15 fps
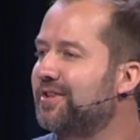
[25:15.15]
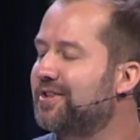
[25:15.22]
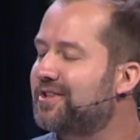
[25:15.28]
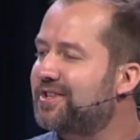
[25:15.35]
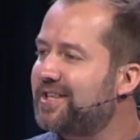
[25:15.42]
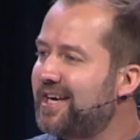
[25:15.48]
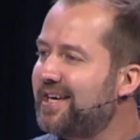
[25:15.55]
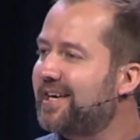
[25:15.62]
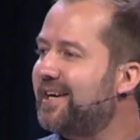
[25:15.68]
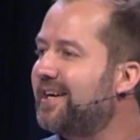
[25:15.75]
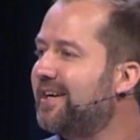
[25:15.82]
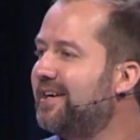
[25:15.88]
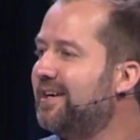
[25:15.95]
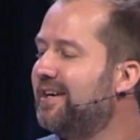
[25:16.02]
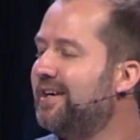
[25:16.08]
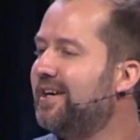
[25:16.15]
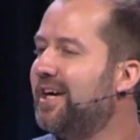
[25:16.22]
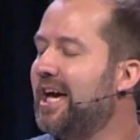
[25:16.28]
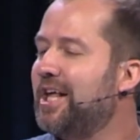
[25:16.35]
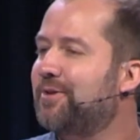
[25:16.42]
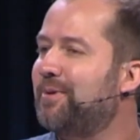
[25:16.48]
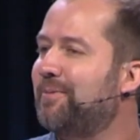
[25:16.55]
And singing
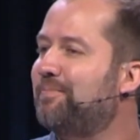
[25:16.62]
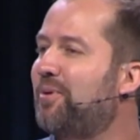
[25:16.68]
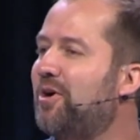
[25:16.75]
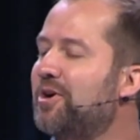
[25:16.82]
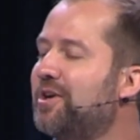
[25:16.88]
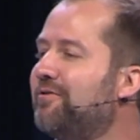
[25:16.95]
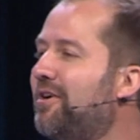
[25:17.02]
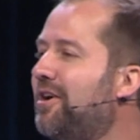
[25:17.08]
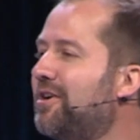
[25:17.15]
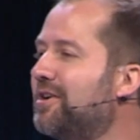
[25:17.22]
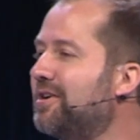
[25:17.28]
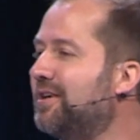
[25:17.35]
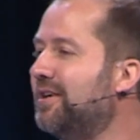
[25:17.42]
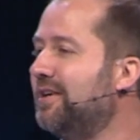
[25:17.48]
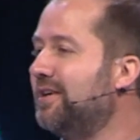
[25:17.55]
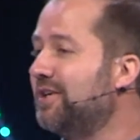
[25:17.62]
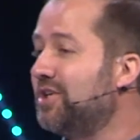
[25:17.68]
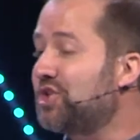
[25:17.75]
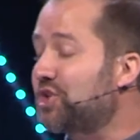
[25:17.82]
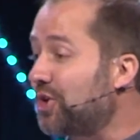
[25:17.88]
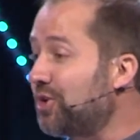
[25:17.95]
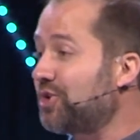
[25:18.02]
has been part of our
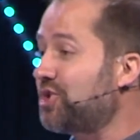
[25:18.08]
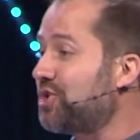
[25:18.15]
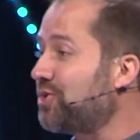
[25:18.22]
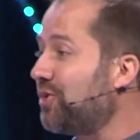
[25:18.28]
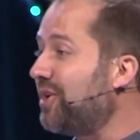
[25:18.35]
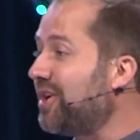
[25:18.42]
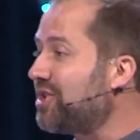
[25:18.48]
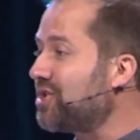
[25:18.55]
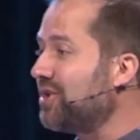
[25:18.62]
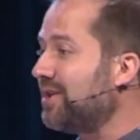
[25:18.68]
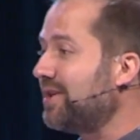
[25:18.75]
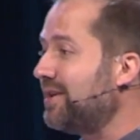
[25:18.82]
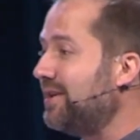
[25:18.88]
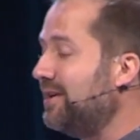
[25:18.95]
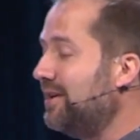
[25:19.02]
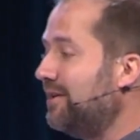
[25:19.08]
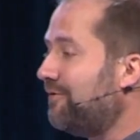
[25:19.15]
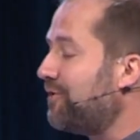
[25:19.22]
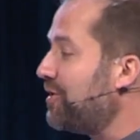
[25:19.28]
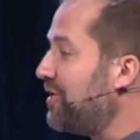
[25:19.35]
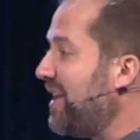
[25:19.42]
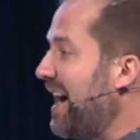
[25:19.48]
church tradition
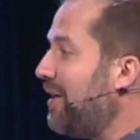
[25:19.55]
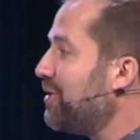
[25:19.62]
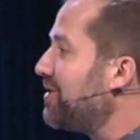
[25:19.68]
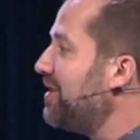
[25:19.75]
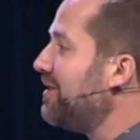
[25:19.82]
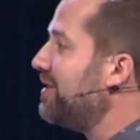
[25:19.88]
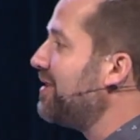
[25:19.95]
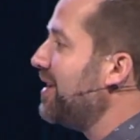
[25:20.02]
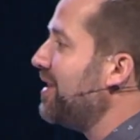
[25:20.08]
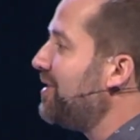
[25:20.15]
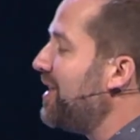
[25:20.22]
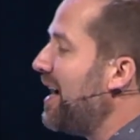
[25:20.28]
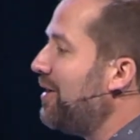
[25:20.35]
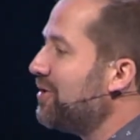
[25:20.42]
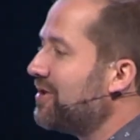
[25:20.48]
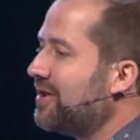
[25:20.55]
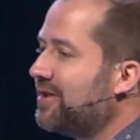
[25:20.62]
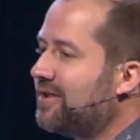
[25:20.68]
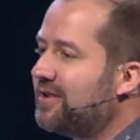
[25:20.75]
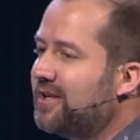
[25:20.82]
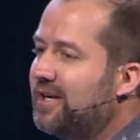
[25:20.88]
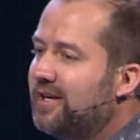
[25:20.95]
for thousands and
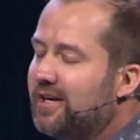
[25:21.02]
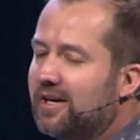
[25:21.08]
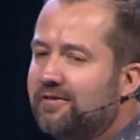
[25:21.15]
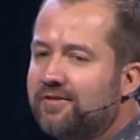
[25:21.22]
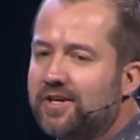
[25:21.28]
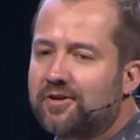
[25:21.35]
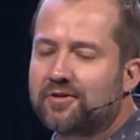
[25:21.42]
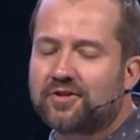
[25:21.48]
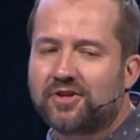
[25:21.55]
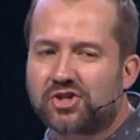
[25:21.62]
thousands of years.